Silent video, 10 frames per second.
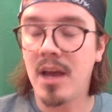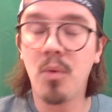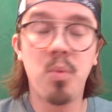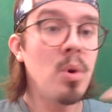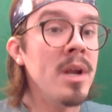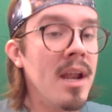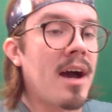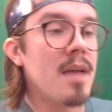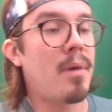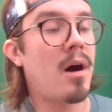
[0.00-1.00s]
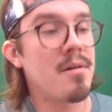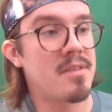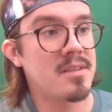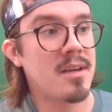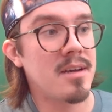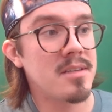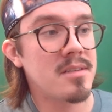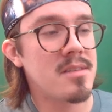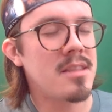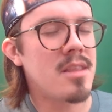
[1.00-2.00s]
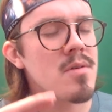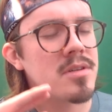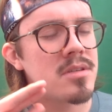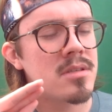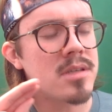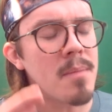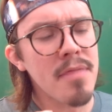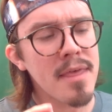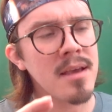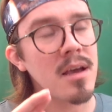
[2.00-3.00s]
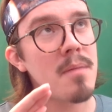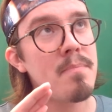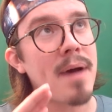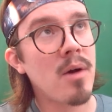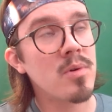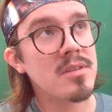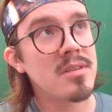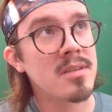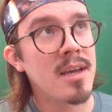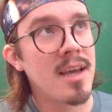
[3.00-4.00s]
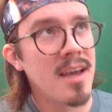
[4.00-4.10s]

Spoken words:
I would hypothesize that there is something about